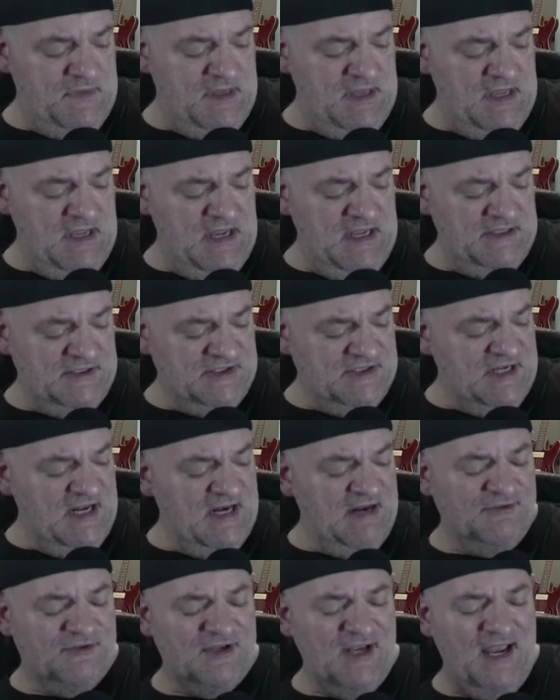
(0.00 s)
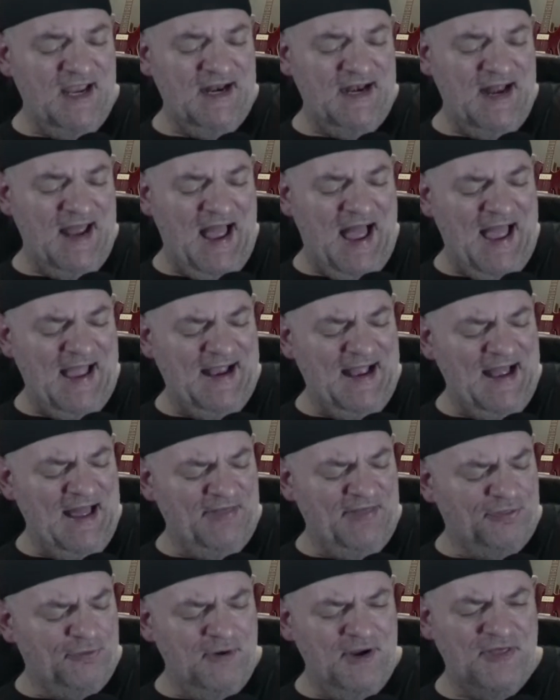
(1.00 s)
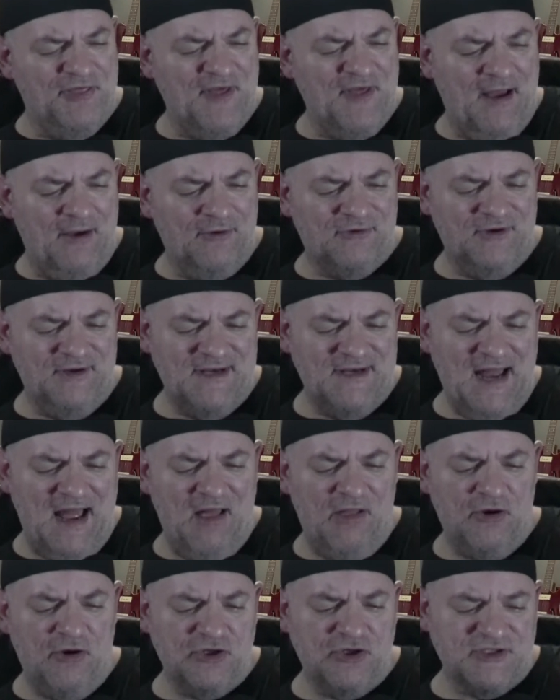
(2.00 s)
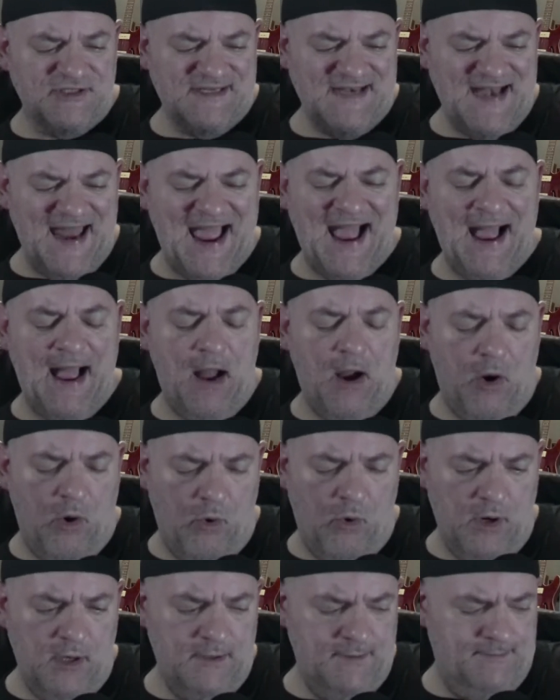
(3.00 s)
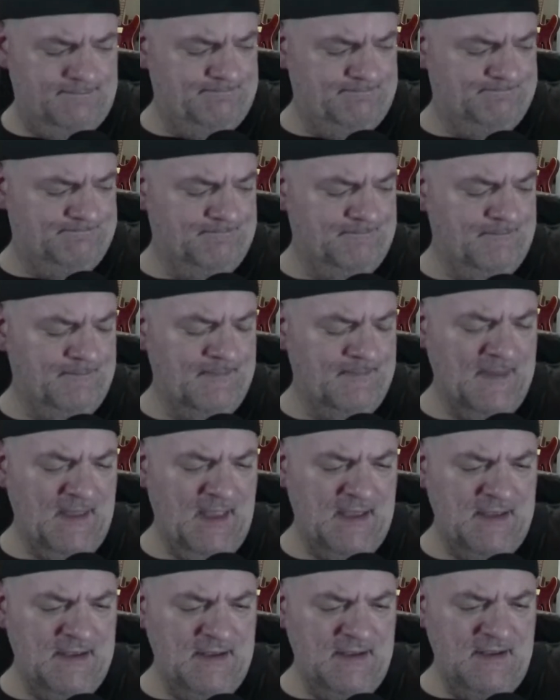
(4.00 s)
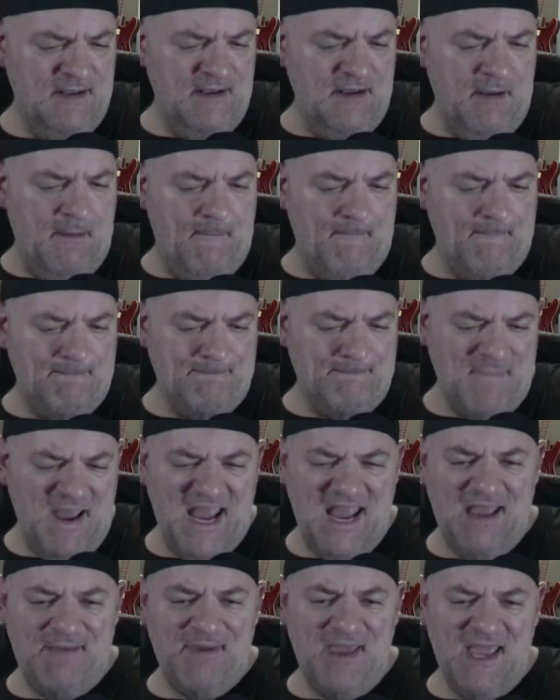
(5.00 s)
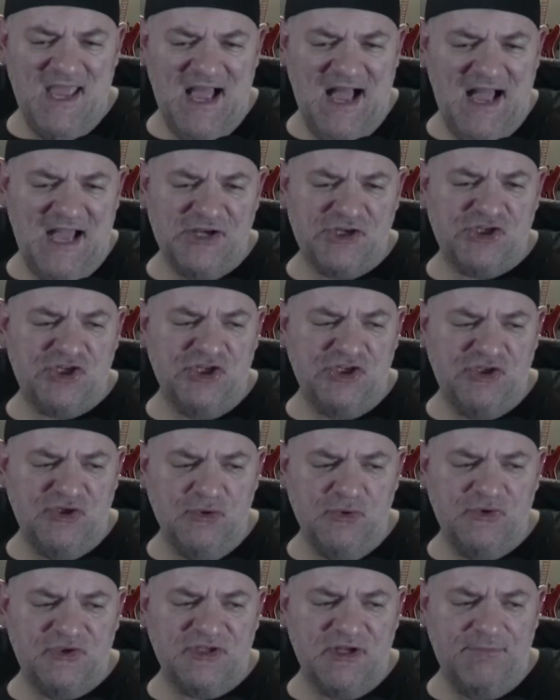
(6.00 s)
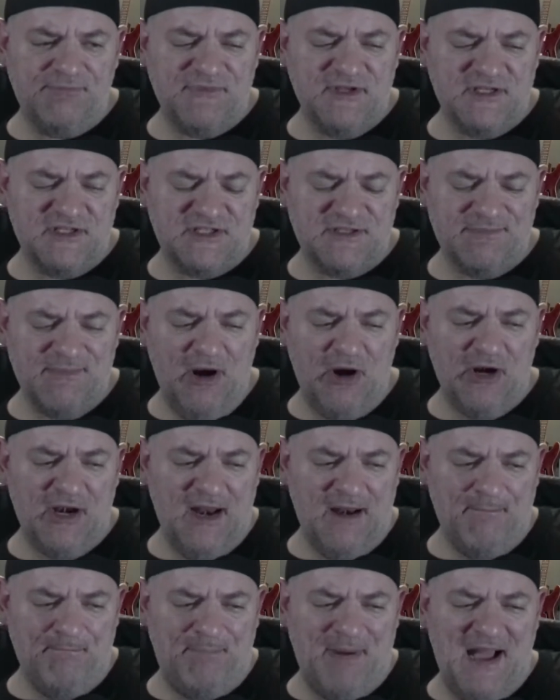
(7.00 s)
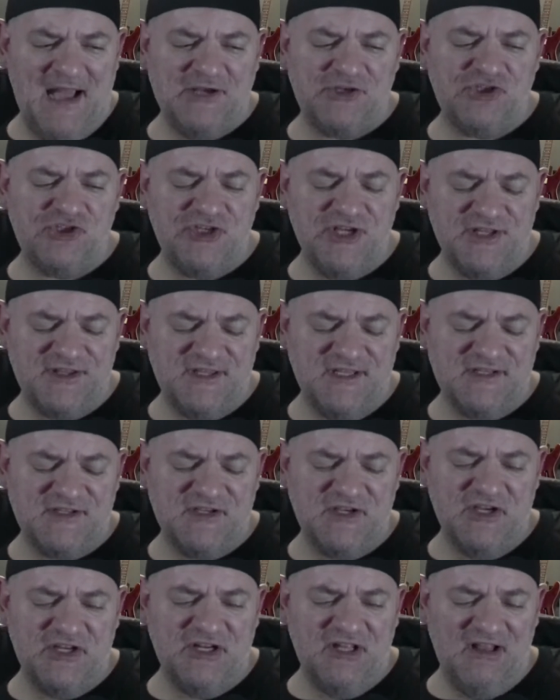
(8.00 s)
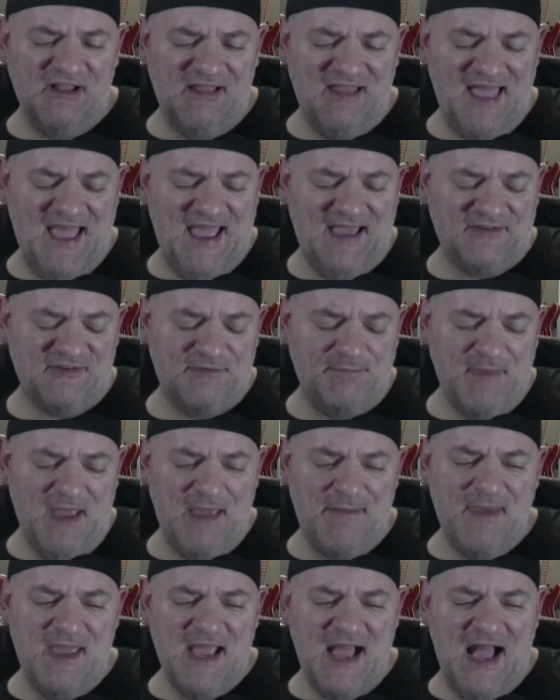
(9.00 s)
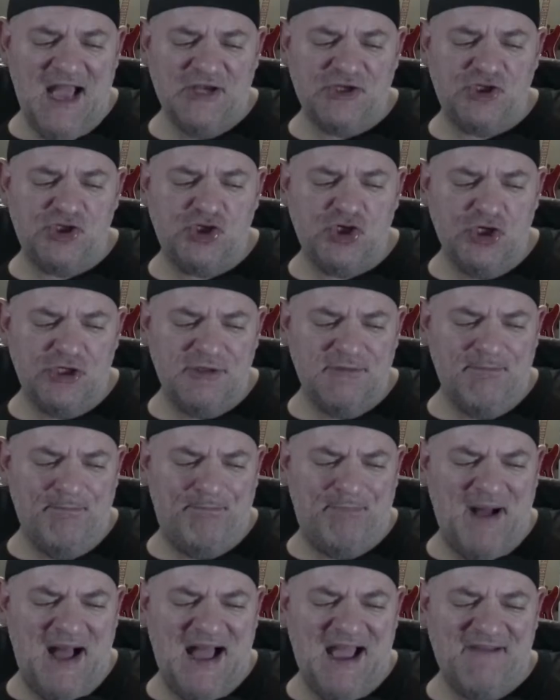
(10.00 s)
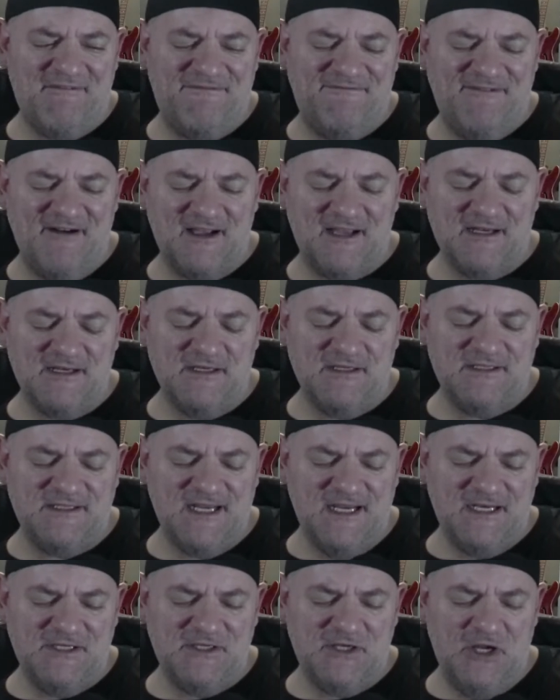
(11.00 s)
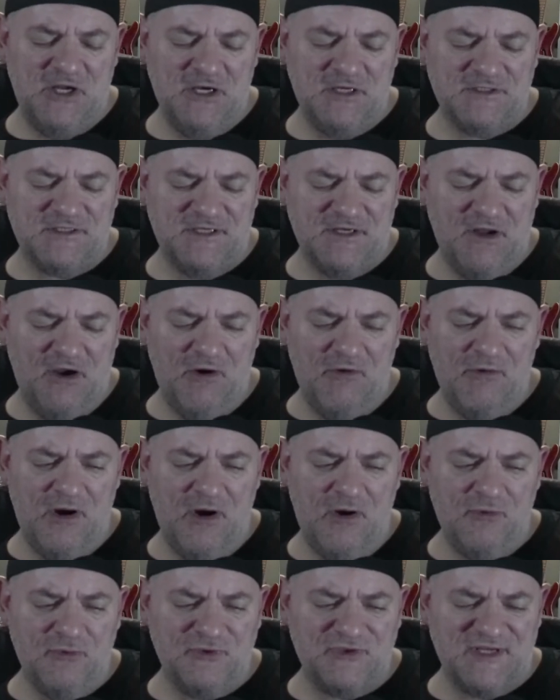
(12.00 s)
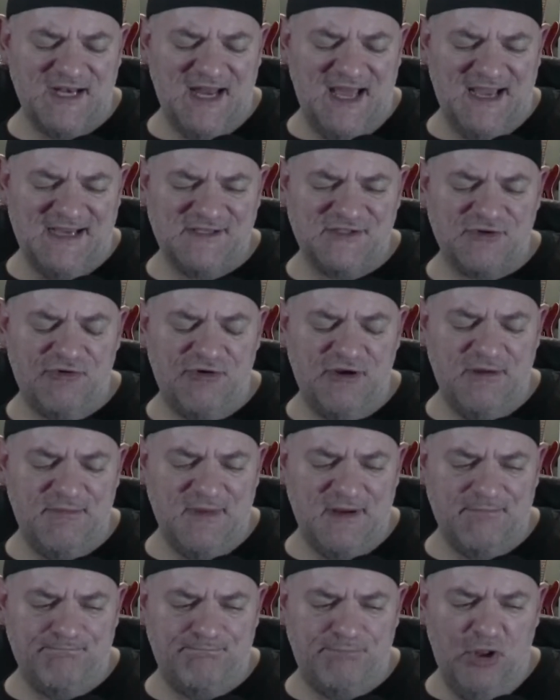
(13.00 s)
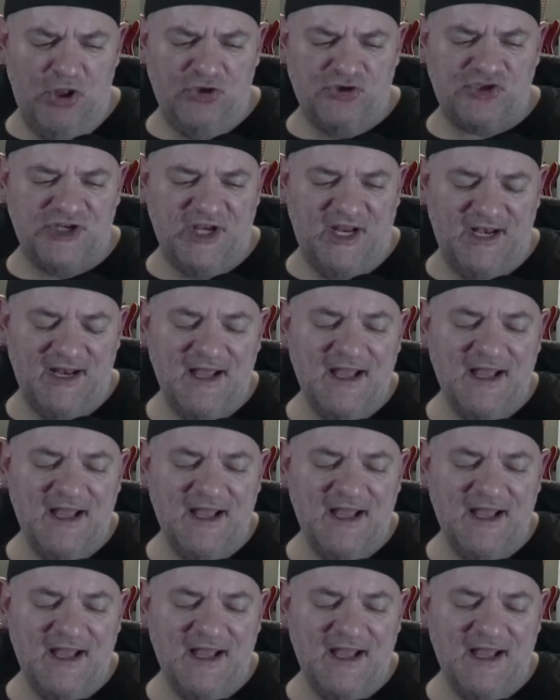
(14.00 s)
Instead of saying, I got $3,000 now, maybe I should do something smart and buy shit that's gonna last. Maybe I shouldn't buy fucking ding-dongs and ho-hos and ice cream and bullshit.